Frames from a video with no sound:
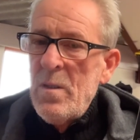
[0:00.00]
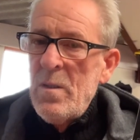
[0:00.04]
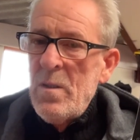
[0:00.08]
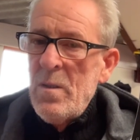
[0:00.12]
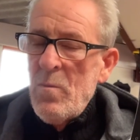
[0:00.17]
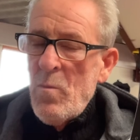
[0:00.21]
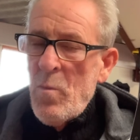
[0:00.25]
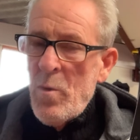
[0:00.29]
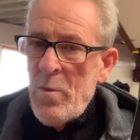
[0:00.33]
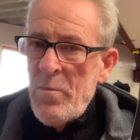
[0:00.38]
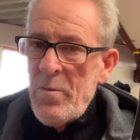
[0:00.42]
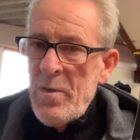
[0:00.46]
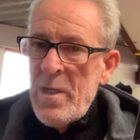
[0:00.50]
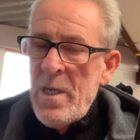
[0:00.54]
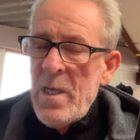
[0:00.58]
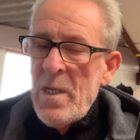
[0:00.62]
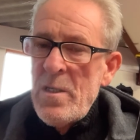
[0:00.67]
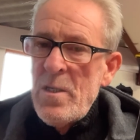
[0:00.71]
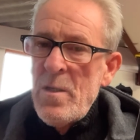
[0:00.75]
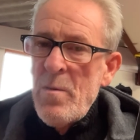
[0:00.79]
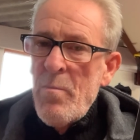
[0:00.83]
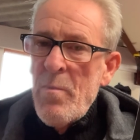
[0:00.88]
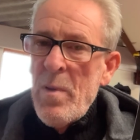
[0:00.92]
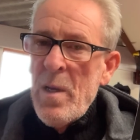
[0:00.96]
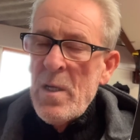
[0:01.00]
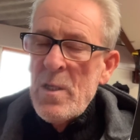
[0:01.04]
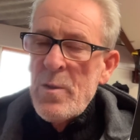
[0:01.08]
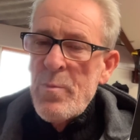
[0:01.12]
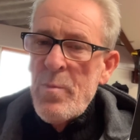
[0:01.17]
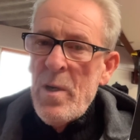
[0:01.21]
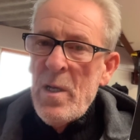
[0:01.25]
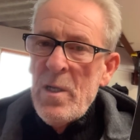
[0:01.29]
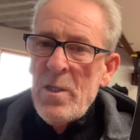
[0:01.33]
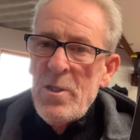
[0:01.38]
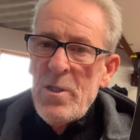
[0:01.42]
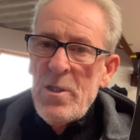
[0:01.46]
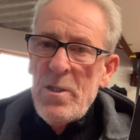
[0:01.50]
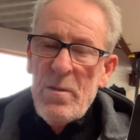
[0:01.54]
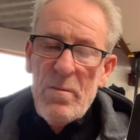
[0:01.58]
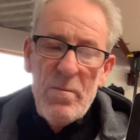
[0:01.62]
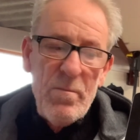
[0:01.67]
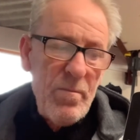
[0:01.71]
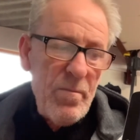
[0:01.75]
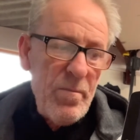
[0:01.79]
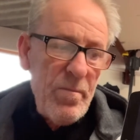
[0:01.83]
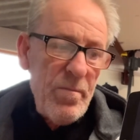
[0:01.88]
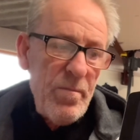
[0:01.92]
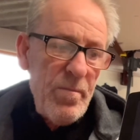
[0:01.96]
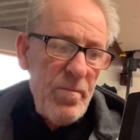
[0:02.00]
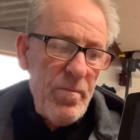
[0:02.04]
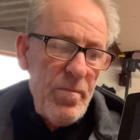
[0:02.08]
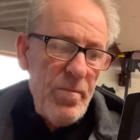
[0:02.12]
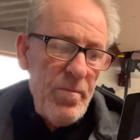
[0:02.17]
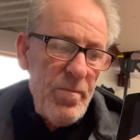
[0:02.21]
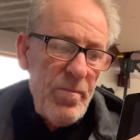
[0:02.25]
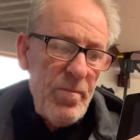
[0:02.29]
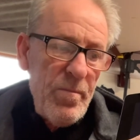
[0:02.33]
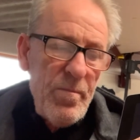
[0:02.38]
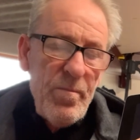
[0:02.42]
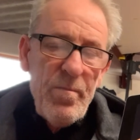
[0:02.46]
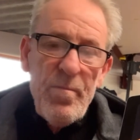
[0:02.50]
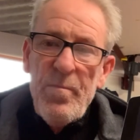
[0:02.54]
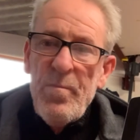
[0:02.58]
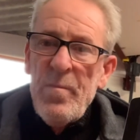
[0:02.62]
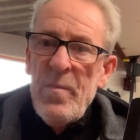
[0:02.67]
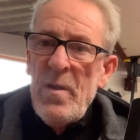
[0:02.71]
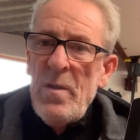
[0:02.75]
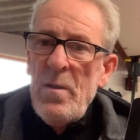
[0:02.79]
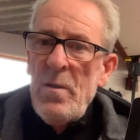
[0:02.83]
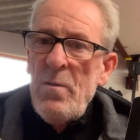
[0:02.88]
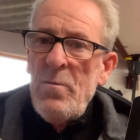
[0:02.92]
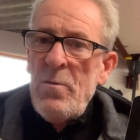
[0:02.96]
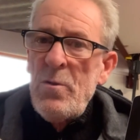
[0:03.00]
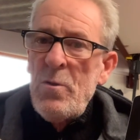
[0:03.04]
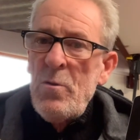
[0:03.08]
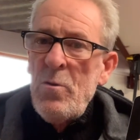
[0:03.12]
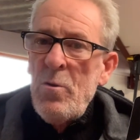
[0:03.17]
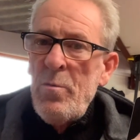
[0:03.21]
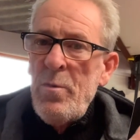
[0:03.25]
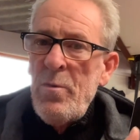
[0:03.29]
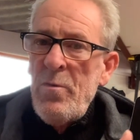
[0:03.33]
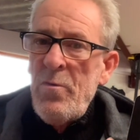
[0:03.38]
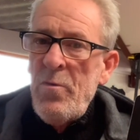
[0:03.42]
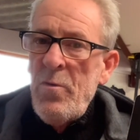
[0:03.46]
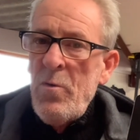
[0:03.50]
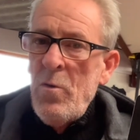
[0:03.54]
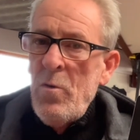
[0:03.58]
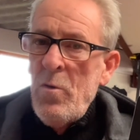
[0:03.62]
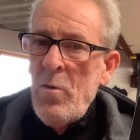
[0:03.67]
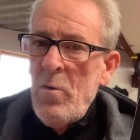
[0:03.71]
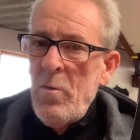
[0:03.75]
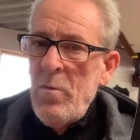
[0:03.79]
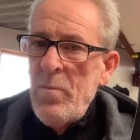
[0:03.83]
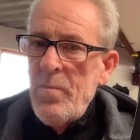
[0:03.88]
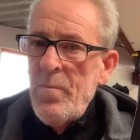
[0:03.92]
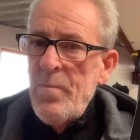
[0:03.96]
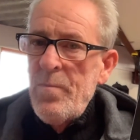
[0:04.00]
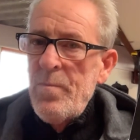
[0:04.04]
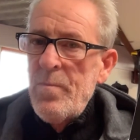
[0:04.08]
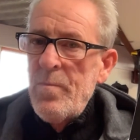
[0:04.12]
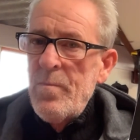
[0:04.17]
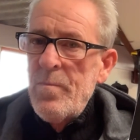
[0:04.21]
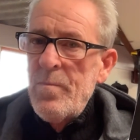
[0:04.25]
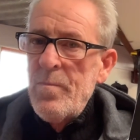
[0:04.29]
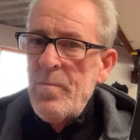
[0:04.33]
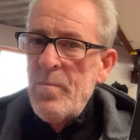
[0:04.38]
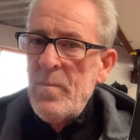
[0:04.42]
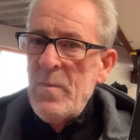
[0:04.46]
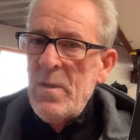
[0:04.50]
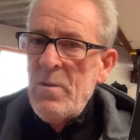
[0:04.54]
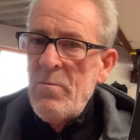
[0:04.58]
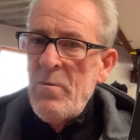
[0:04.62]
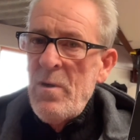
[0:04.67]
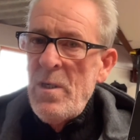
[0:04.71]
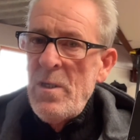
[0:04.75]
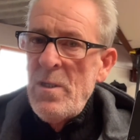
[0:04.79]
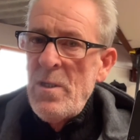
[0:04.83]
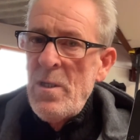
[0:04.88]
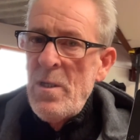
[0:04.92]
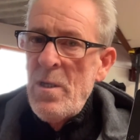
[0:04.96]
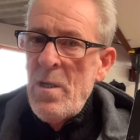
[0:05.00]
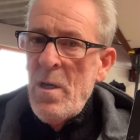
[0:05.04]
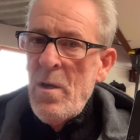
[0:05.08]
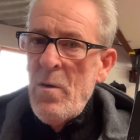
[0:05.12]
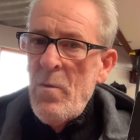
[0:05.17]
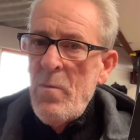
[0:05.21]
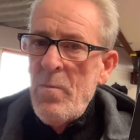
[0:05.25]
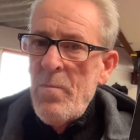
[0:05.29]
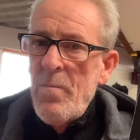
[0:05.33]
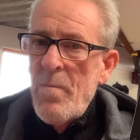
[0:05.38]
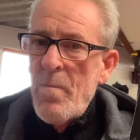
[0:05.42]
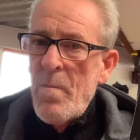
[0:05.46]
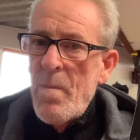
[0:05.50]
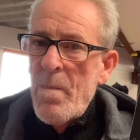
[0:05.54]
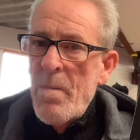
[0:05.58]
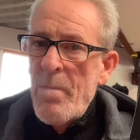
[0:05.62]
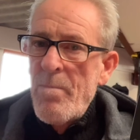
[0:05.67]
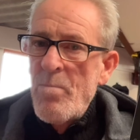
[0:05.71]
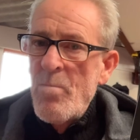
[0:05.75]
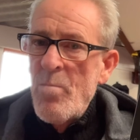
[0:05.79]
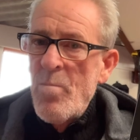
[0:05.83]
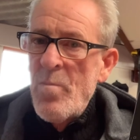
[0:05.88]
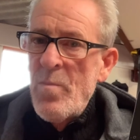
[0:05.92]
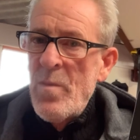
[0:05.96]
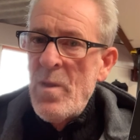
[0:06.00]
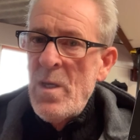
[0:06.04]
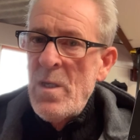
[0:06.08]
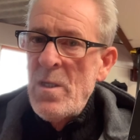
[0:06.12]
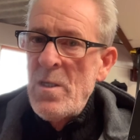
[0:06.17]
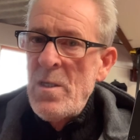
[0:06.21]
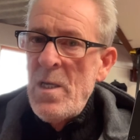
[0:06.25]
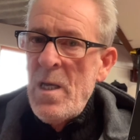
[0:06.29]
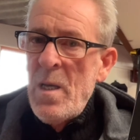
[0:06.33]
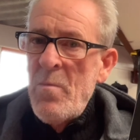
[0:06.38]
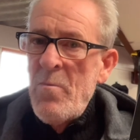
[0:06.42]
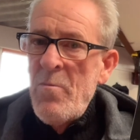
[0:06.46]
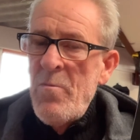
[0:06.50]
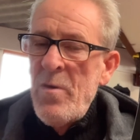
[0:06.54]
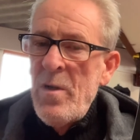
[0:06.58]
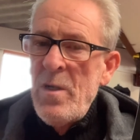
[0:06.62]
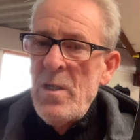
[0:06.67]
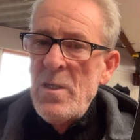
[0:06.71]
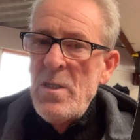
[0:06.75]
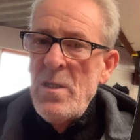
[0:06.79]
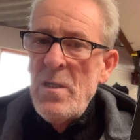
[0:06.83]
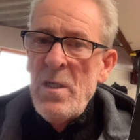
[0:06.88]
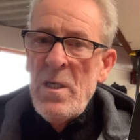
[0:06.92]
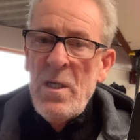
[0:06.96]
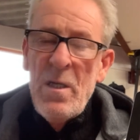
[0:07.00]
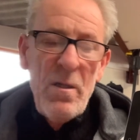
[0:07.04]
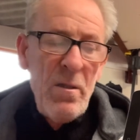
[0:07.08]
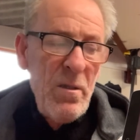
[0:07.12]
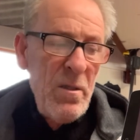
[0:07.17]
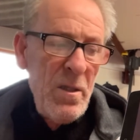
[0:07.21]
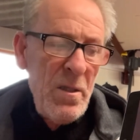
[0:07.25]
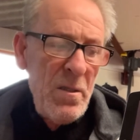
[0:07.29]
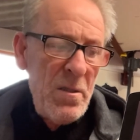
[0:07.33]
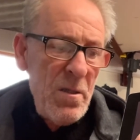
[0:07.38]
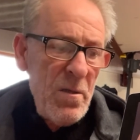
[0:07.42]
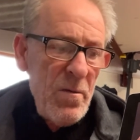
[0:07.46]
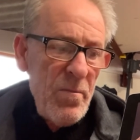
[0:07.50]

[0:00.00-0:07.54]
One of the kitchen backsplash that you saw before, ready to go. There's the M finished and gilded.